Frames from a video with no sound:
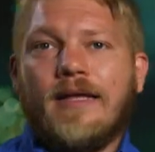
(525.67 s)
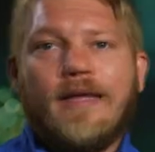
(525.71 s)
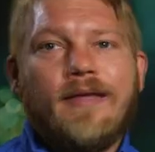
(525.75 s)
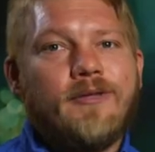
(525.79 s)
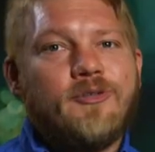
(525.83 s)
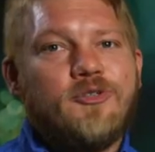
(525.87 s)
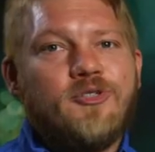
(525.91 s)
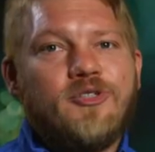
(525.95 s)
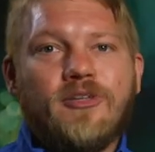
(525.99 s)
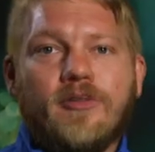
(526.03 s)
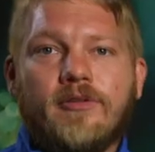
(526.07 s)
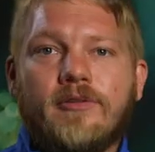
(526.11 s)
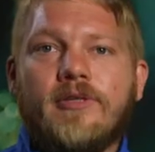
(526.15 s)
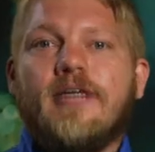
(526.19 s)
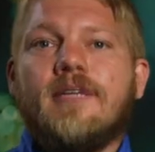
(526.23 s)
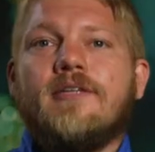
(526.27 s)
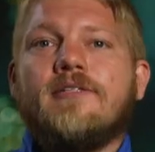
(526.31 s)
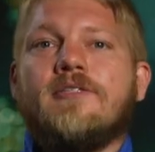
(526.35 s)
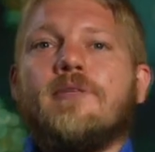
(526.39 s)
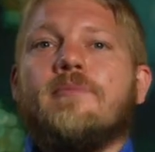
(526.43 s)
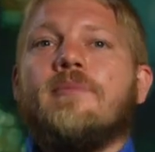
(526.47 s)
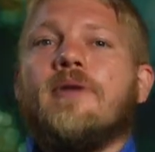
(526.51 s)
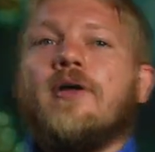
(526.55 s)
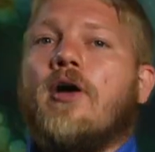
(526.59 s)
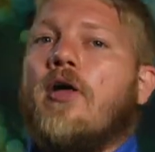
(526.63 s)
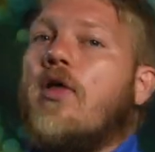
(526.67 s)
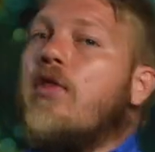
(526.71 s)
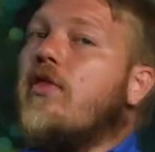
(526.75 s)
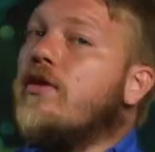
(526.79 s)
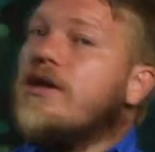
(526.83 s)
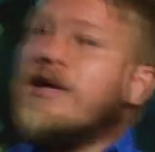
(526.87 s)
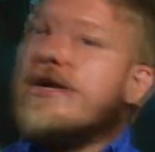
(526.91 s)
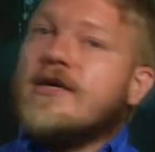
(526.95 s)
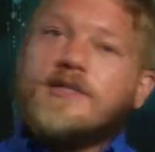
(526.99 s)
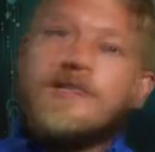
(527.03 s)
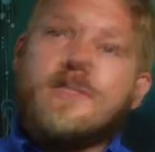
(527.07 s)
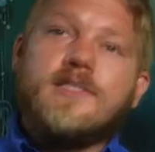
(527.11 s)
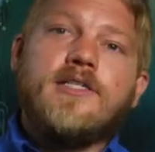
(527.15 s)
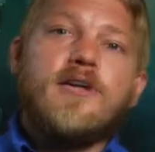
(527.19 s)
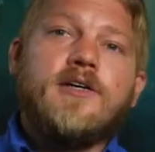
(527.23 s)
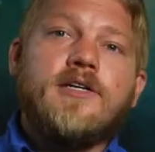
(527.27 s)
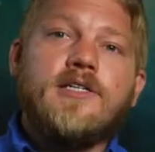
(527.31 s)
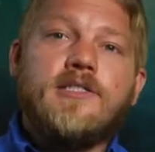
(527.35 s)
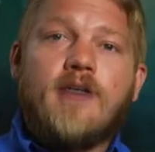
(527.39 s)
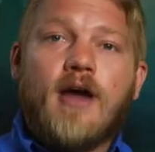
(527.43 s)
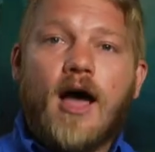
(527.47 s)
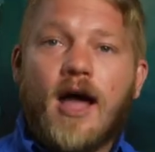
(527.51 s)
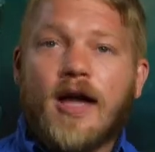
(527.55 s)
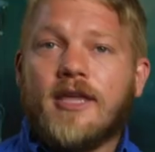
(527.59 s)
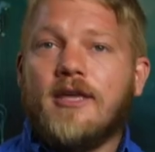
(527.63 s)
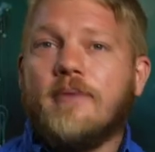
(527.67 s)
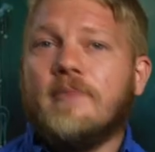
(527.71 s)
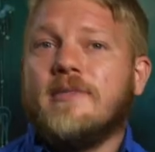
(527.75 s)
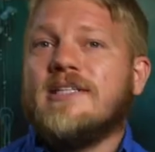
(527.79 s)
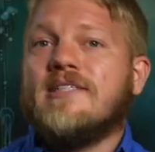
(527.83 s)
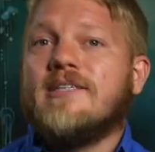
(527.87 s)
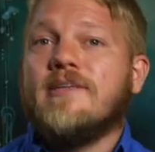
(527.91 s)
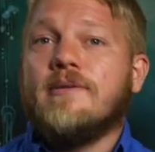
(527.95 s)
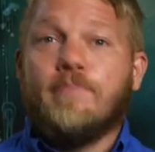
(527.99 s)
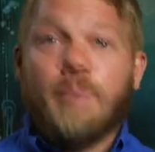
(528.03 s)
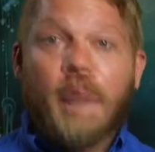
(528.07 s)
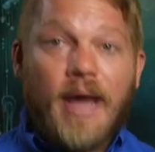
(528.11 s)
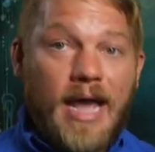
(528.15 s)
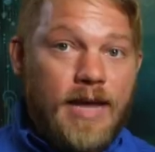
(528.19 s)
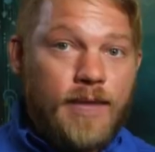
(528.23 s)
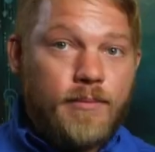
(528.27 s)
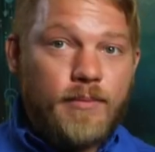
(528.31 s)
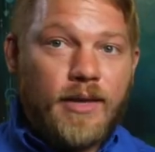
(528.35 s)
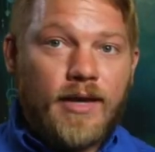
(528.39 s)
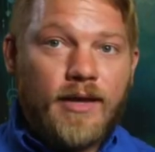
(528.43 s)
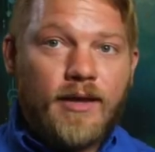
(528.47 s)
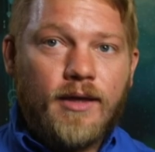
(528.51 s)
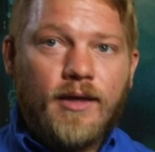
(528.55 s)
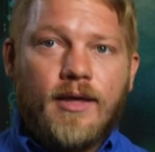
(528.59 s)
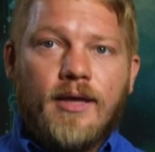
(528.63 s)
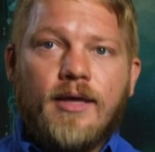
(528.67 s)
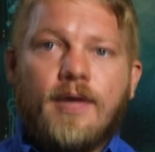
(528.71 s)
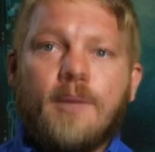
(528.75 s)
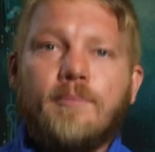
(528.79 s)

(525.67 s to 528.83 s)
You'll still need to submit all the necessary documents and payment,